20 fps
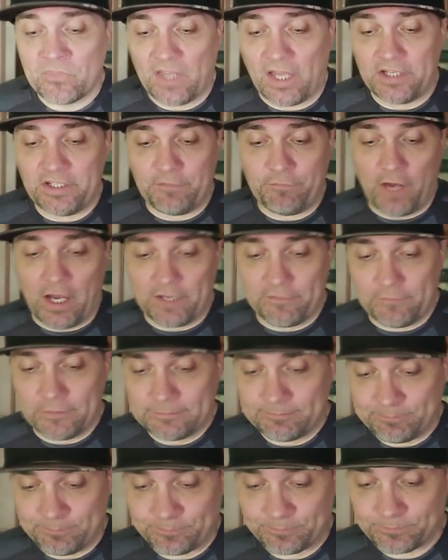ninety-five.
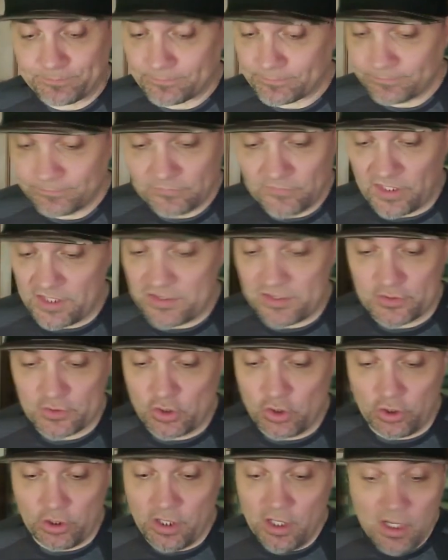This is
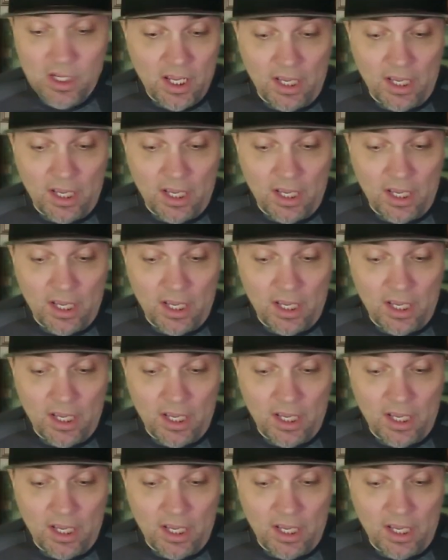good.